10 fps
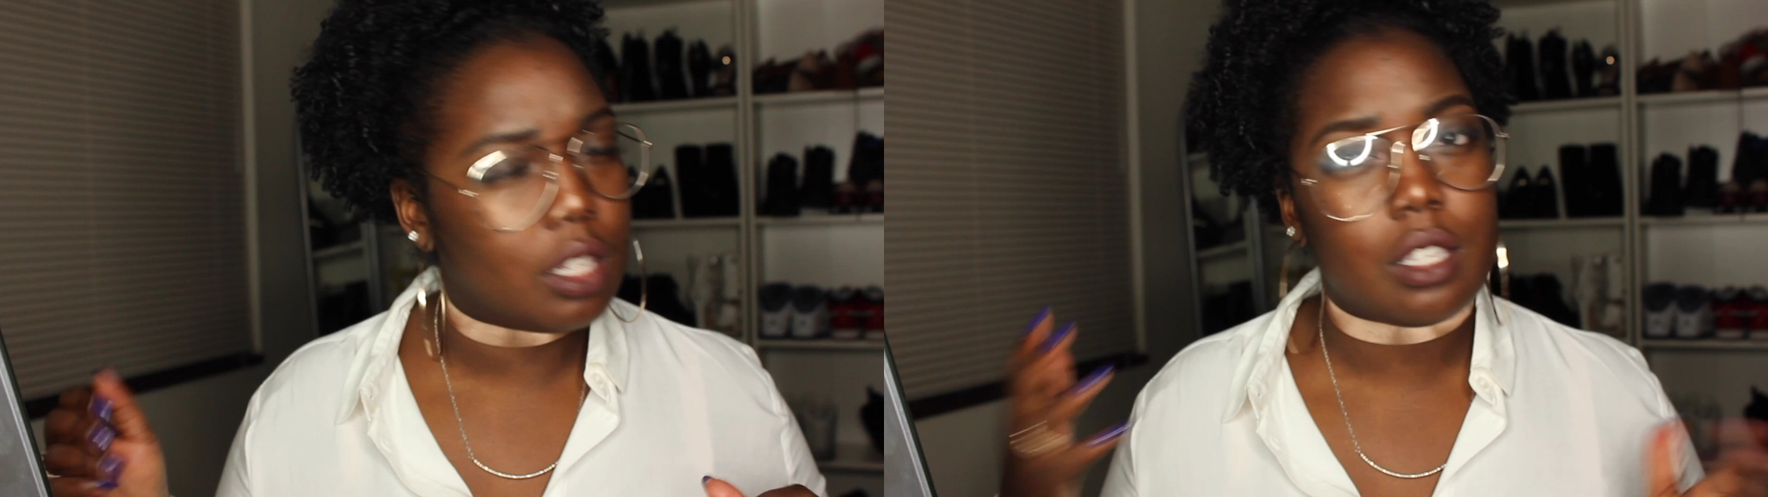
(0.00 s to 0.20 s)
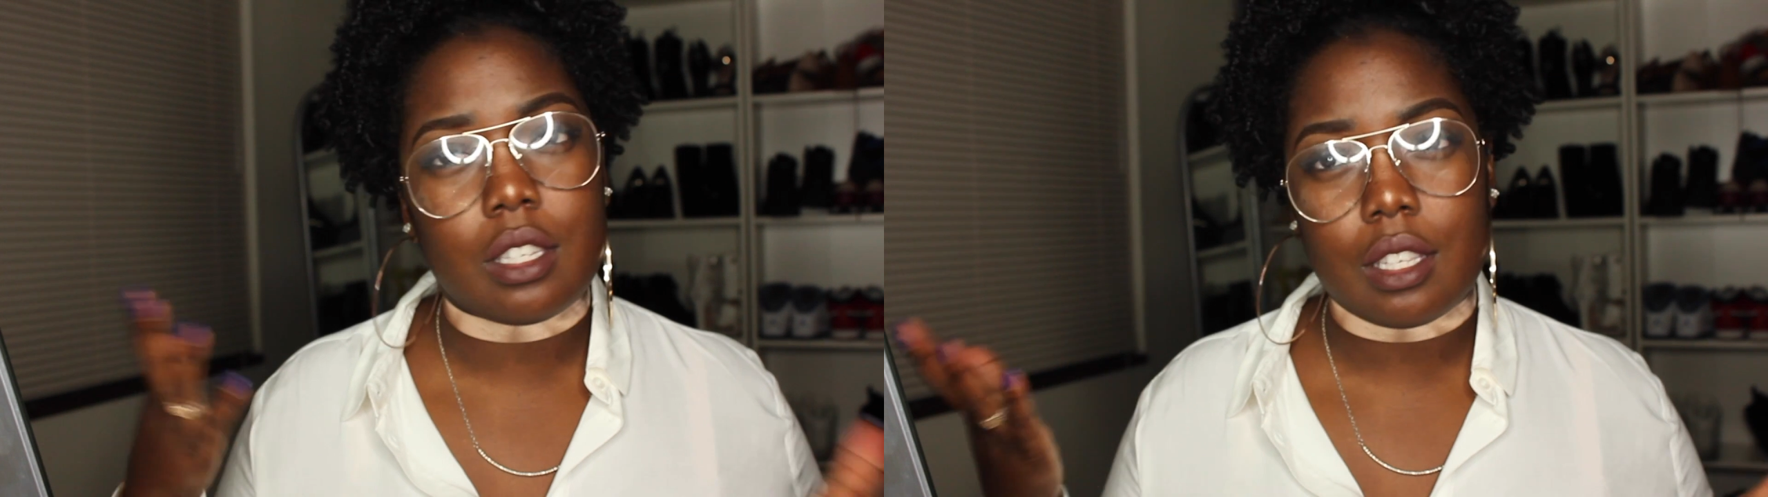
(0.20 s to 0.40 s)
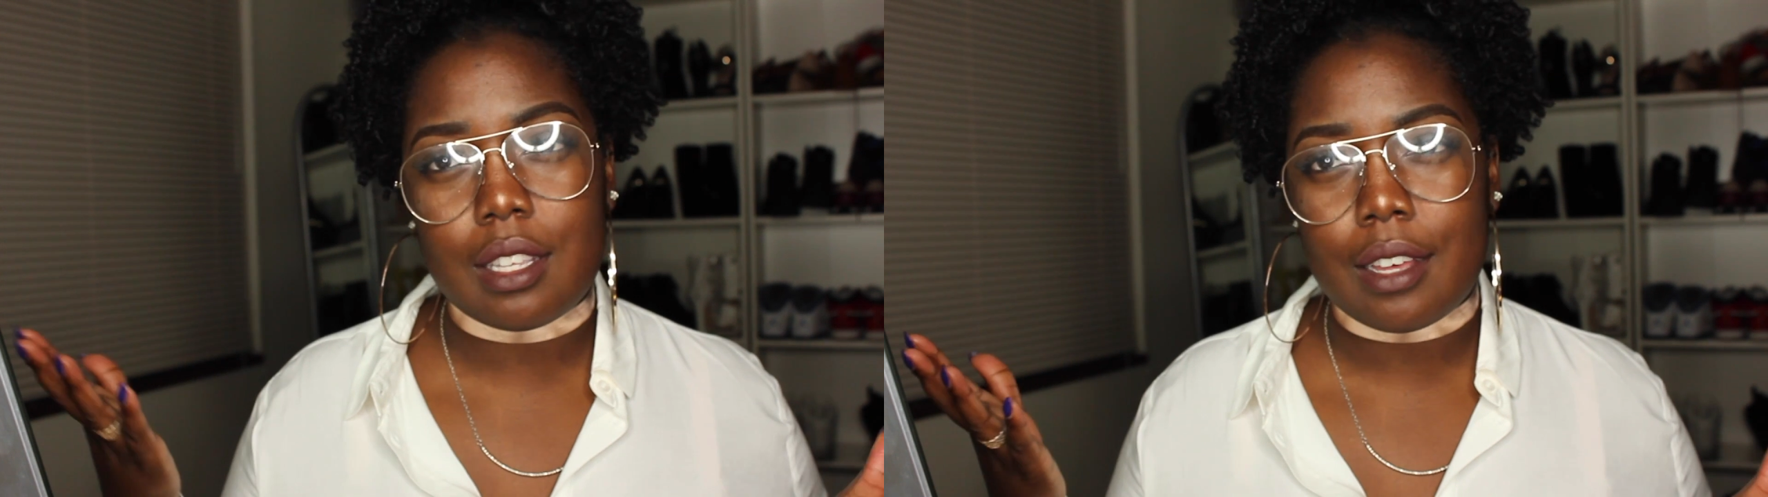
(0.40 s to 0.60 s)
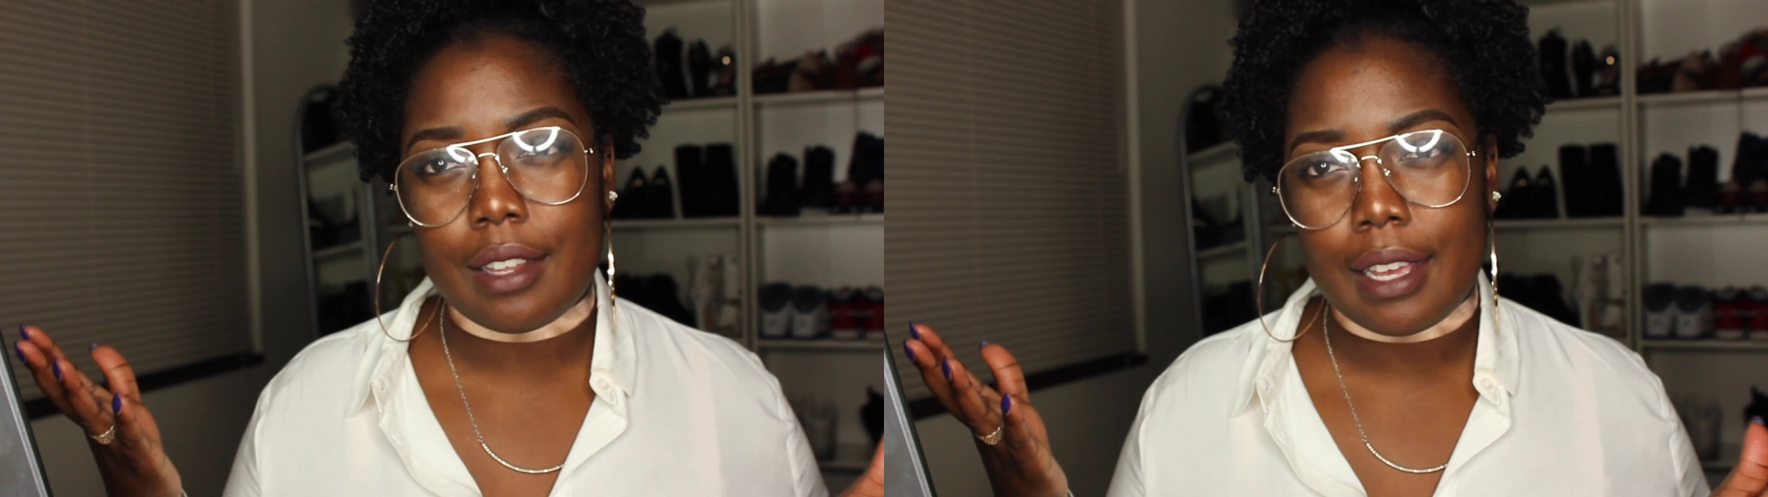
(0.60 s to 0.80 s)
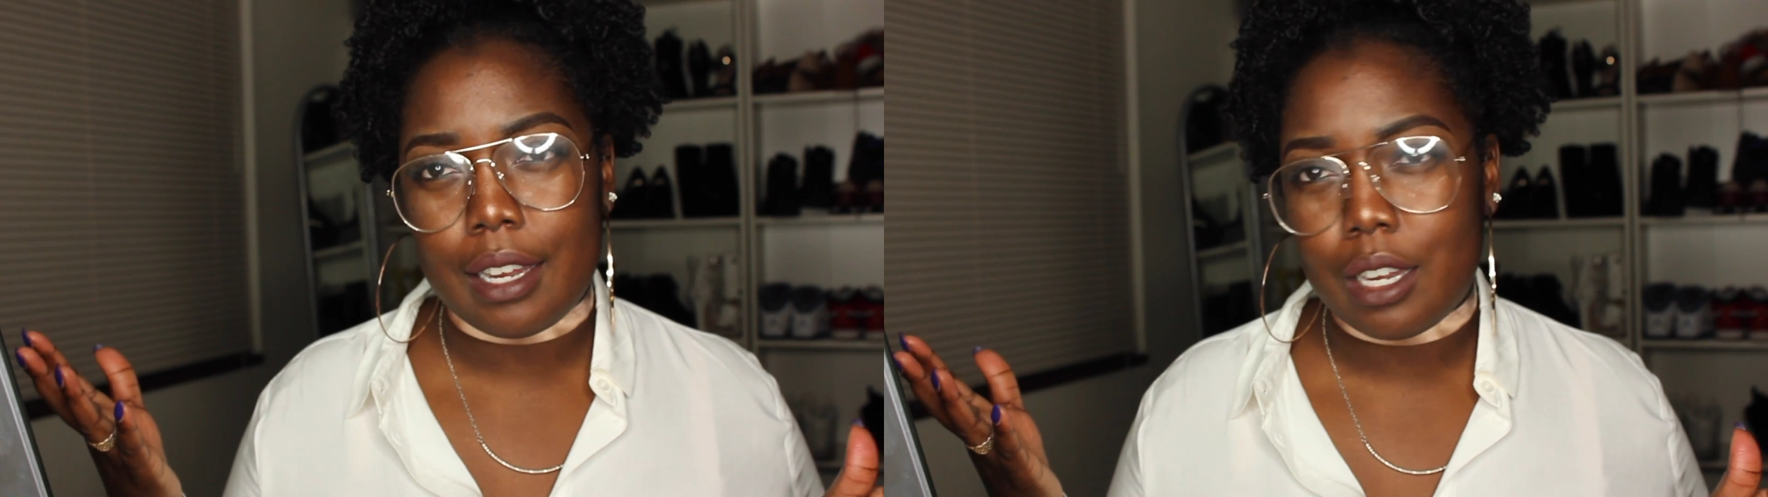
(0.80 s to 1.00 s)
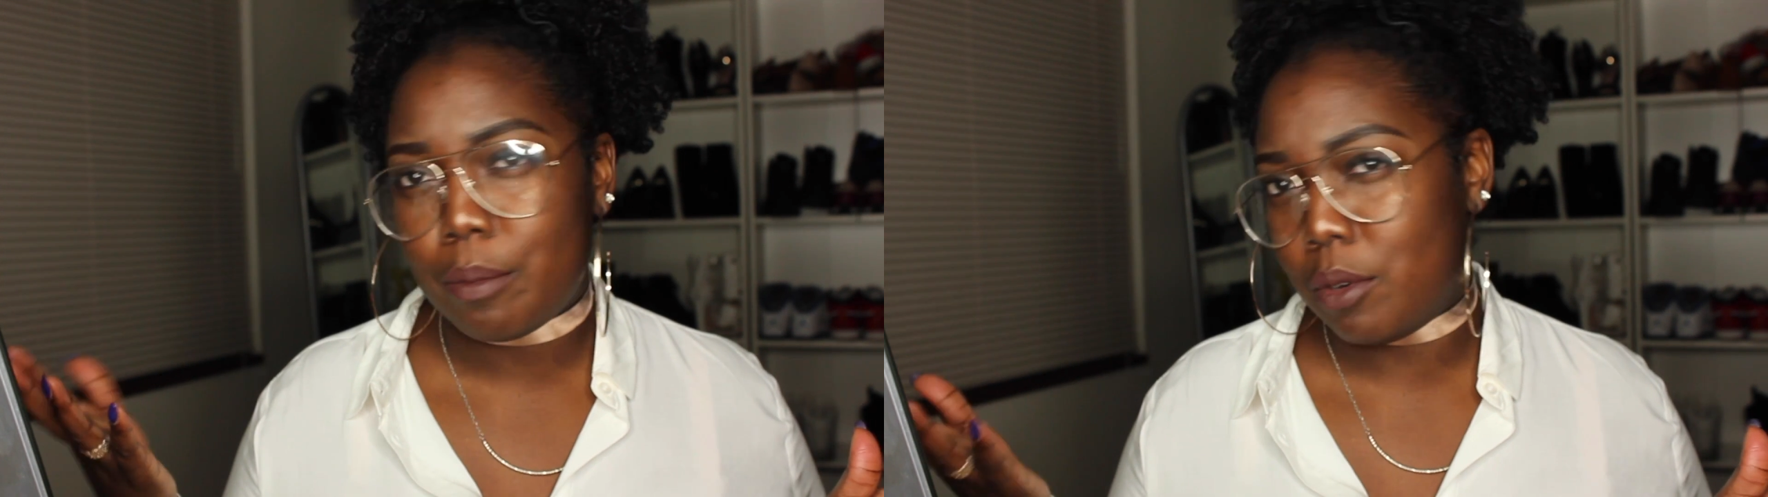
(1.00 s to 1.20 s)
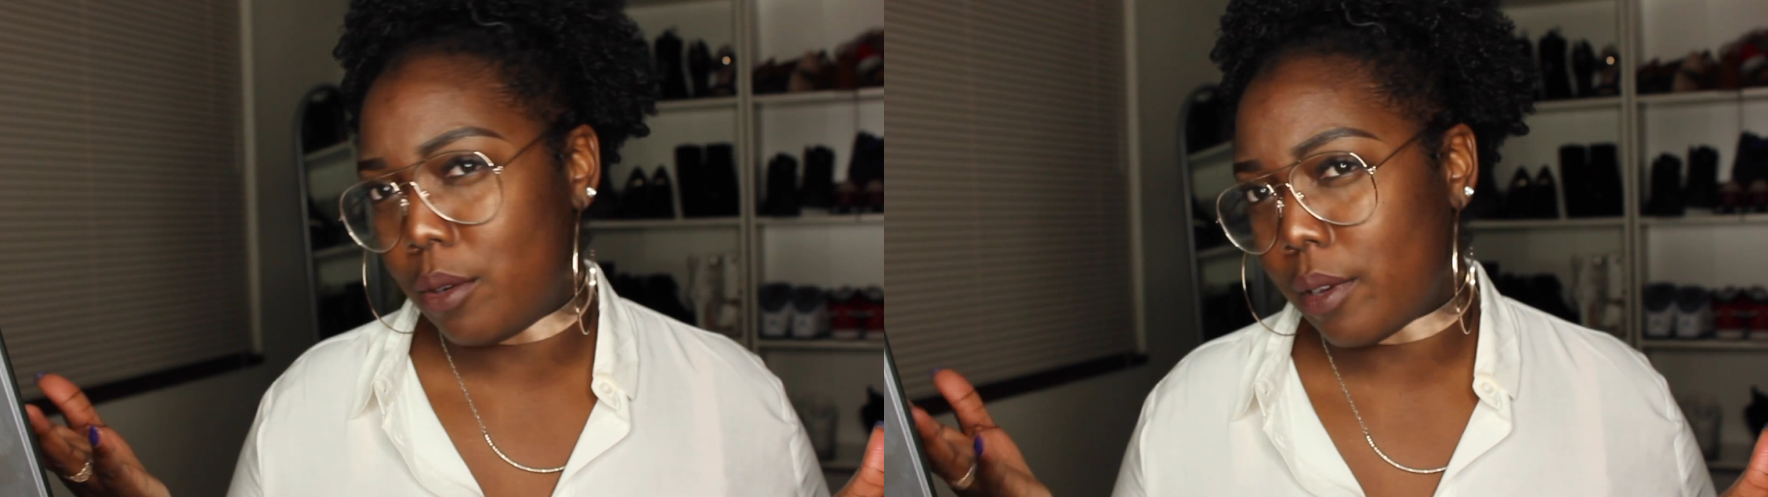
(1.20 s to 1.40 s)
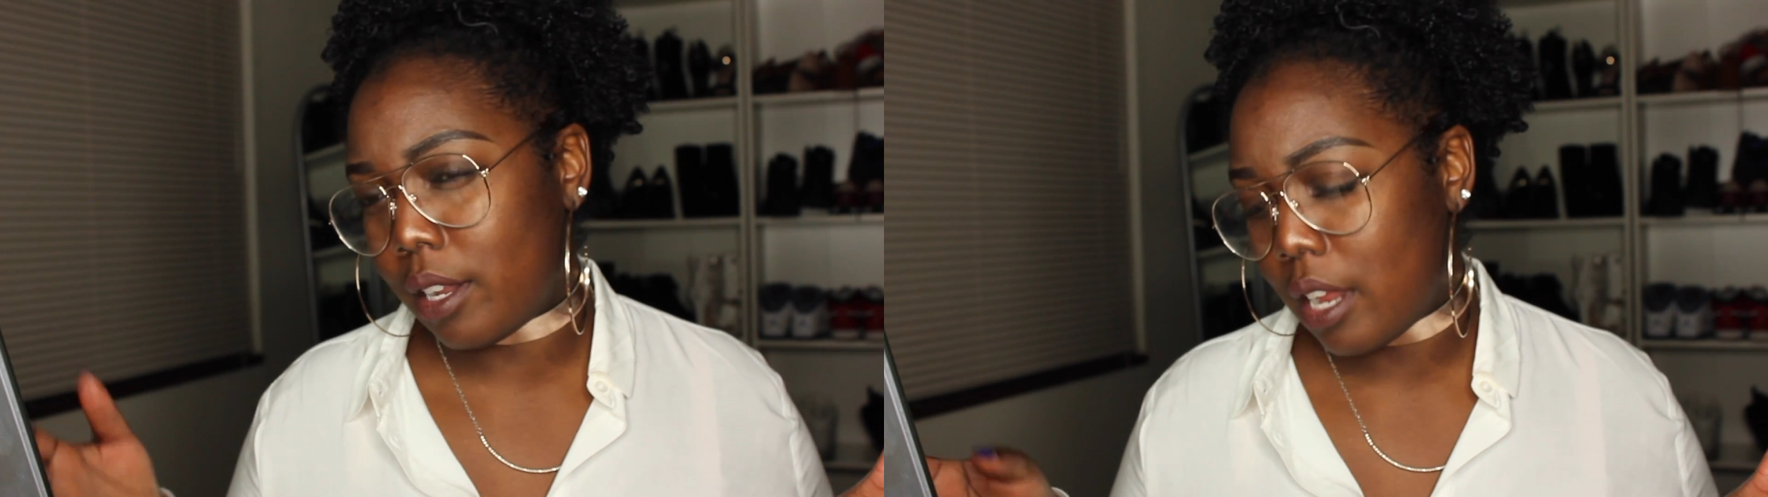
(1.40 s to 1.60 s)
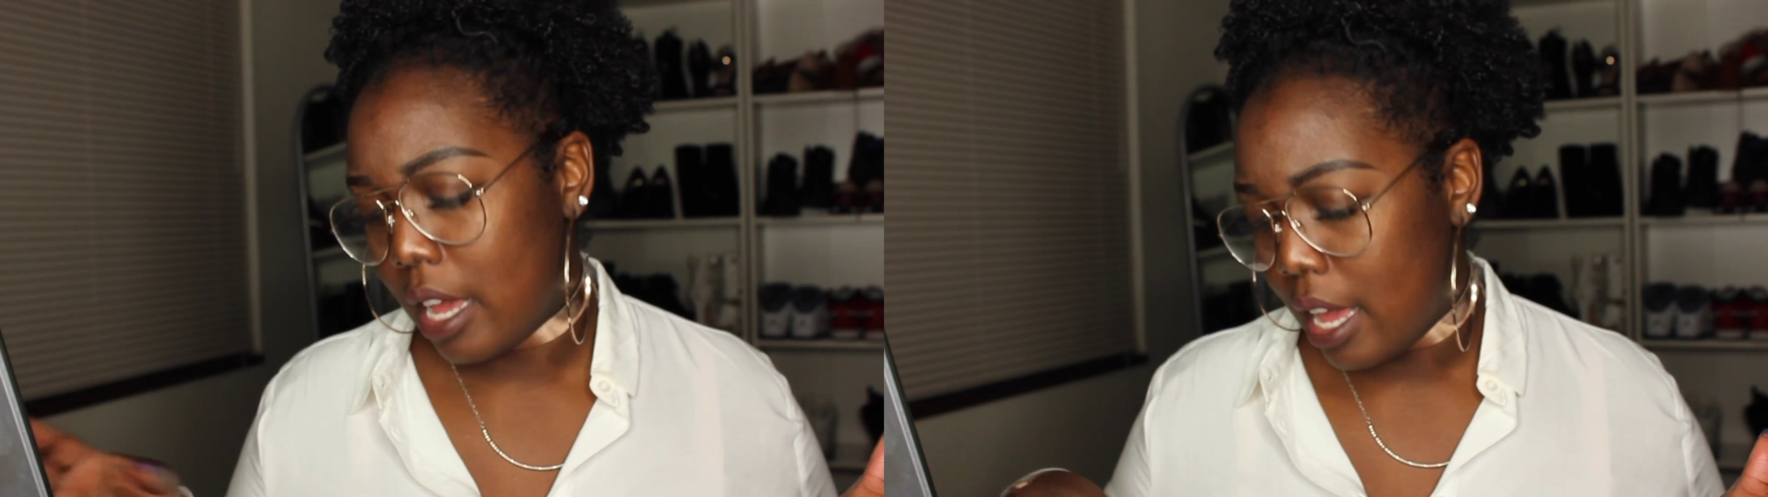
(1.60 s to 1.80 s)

This is the style I ended up doing.